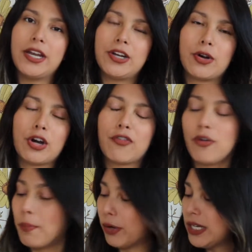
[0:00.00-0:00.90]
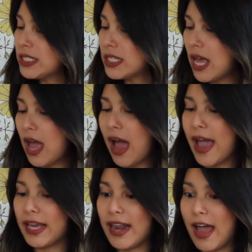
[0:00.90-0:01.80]
or her footprints,
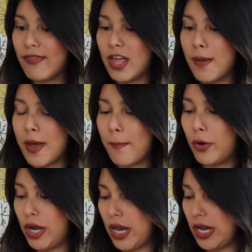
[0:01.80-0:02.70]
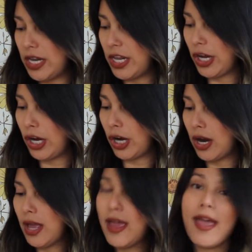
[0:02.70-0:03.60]
I can have them put it in
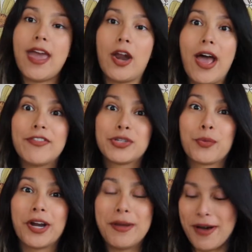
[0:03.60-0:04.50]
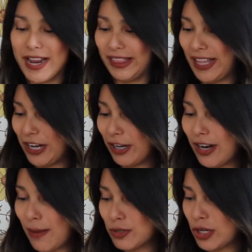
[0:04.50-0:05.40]
here and I'll have to worry about it
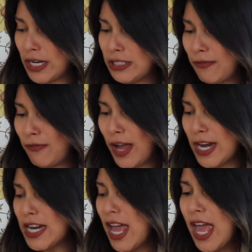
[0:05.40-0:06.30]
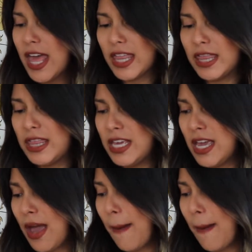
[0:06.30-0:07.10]
later. I'm trying to find the